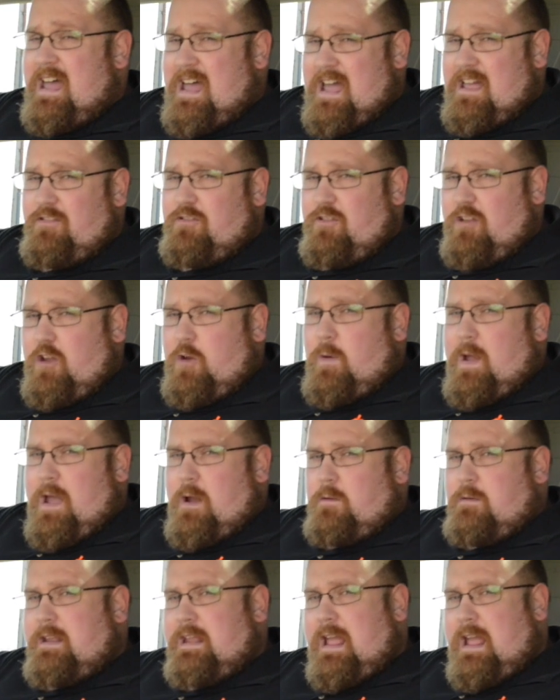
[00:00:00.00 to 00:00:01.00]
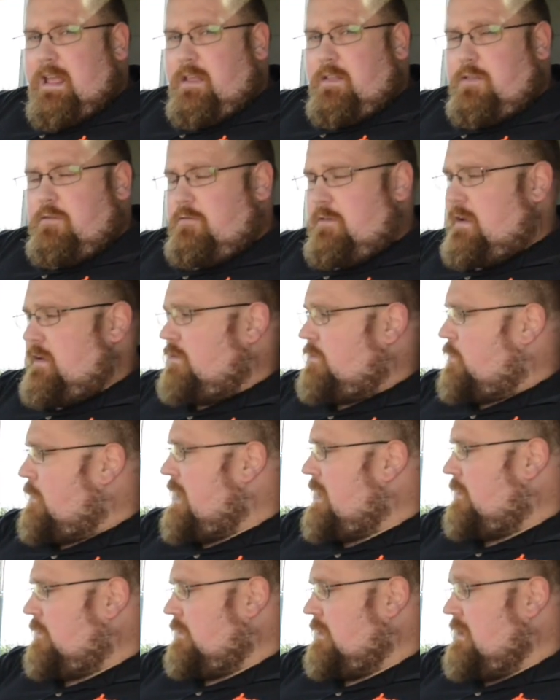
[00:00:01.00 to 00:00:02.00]
and new Audi A3 as
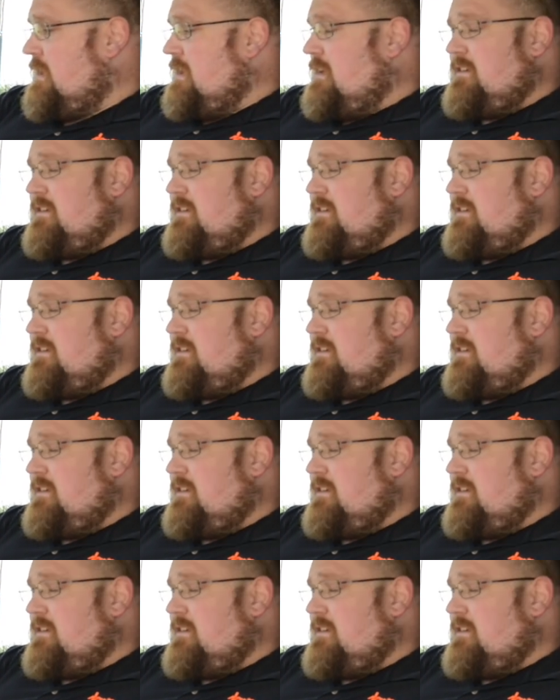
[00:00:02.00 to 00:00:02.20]
well.